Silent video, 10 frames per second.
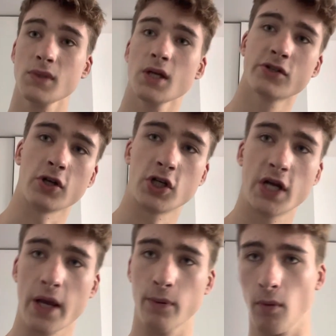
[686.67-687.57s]
such a
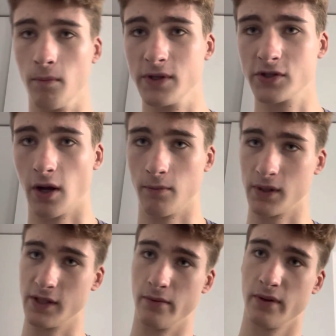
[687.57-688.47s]
capable missile,
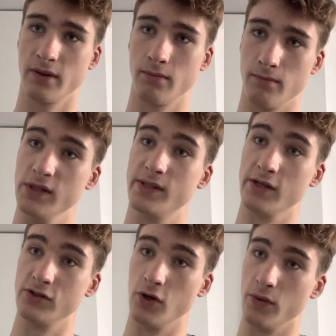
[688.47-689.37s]
because it means
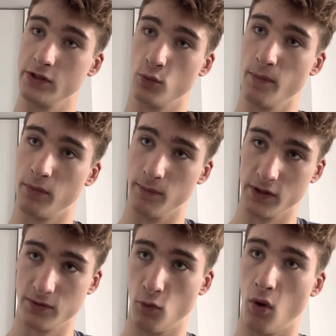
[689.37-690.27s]
there's no need to
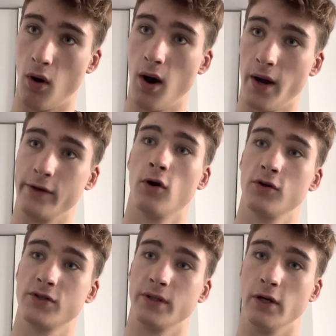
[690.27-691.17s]
implement more
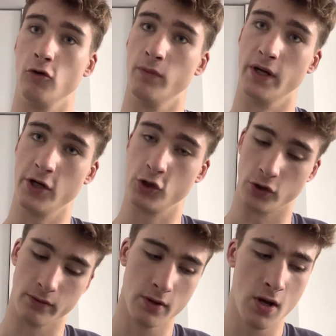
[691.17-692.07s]
high-cost
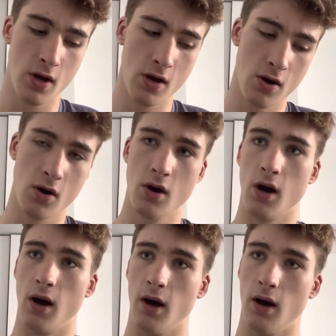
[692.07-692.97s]
illumination
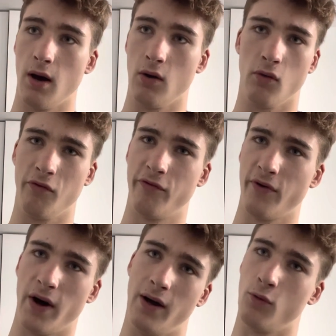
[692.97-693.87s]
or
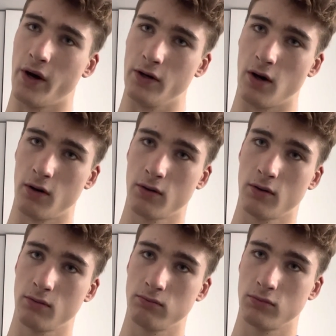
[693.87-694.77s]
fire radar
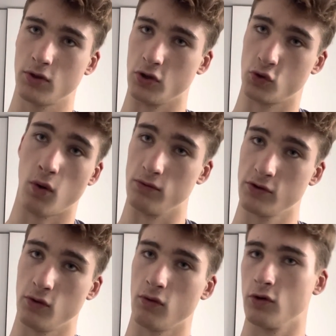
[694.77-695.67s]
controls,
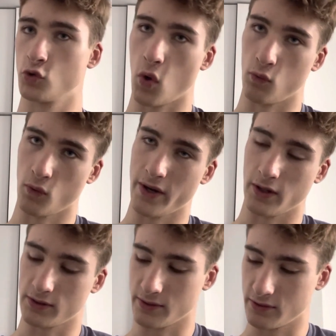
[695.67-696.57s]
or control
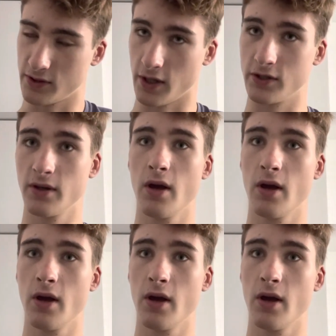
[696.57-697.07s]
radars in this case.